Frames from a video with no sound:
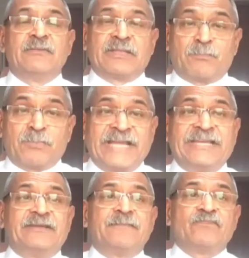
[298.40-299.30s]
The
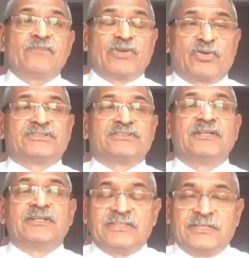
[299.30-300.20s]
planning, because
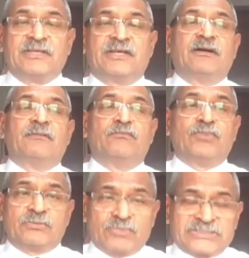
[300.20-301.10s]
the
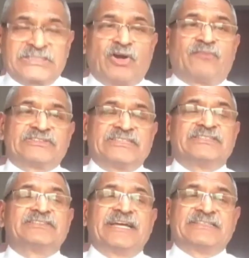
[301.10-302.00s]
Muslim
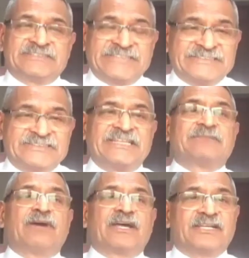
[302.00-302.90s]
officers had sensed
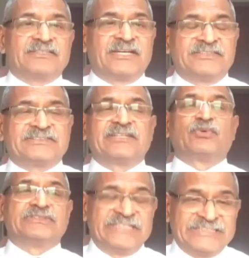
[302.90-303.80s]
that Maharaja Harish Singh
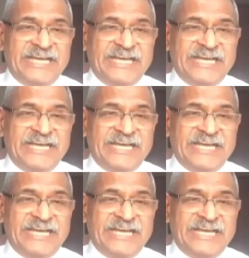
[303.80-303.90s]
was dilly